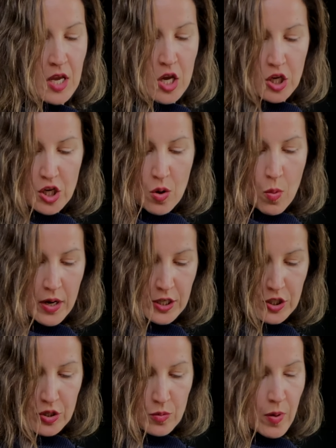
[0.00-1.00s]
You don't want it
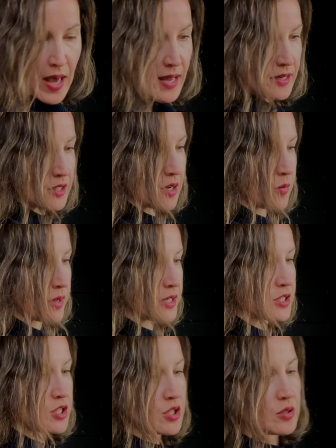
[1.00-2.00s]
too wet, you don't want
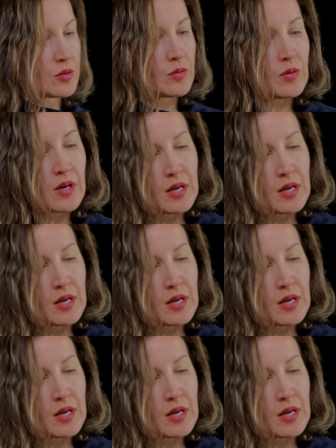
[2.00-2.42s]
it too